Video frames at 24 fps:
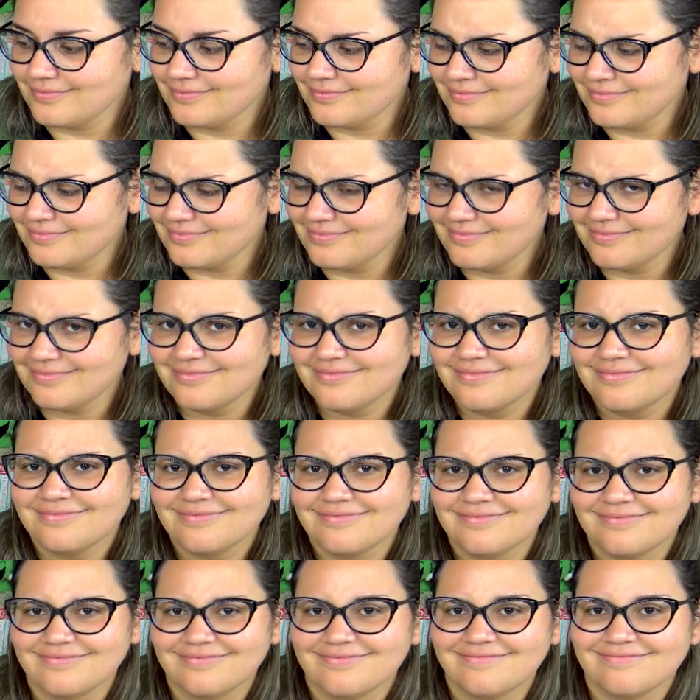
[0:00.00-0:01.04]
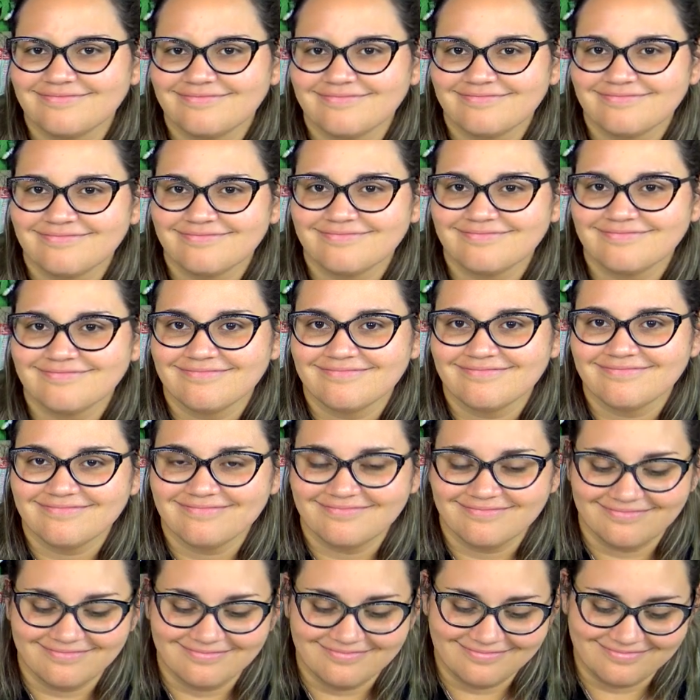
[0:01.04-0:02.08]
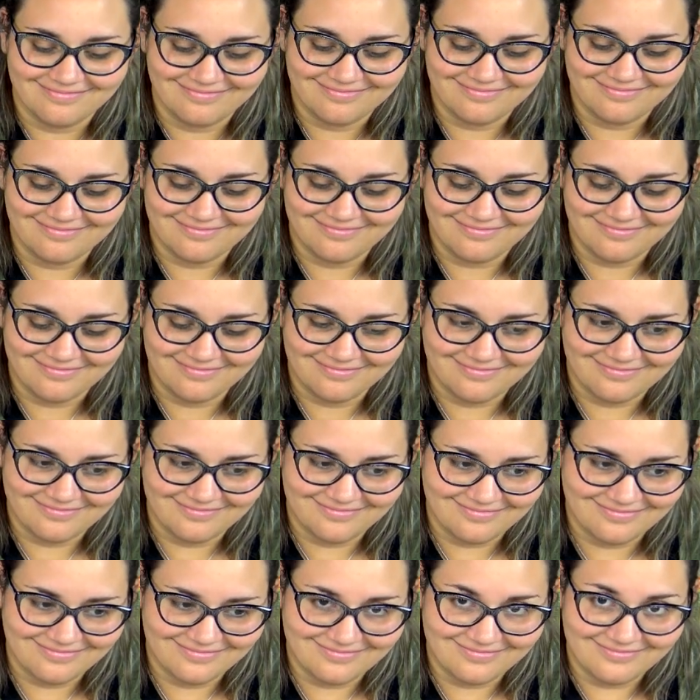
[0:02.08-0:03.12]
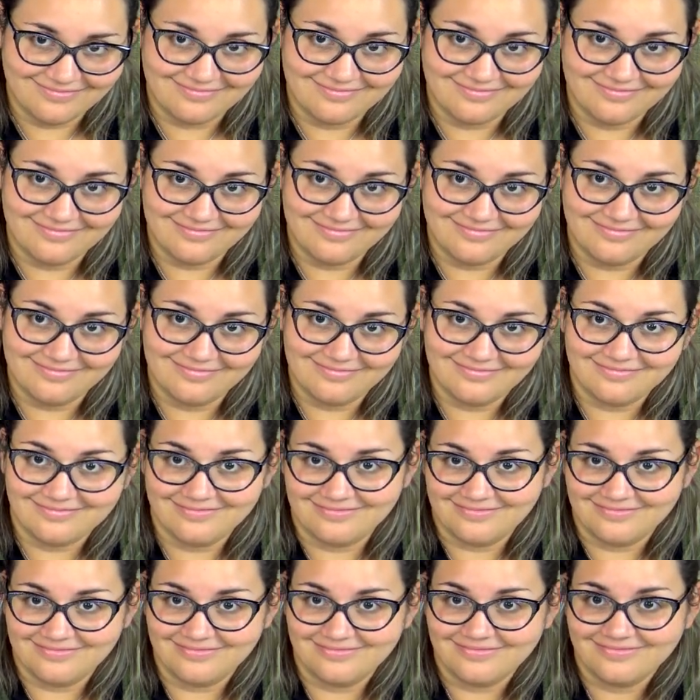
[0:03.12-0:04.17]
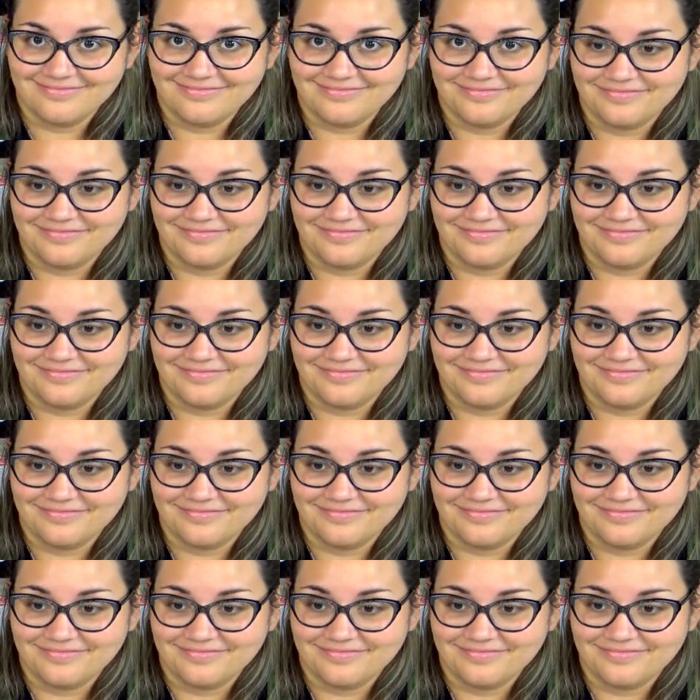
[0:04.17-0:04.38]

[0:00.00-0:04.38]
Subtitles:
(not speaking)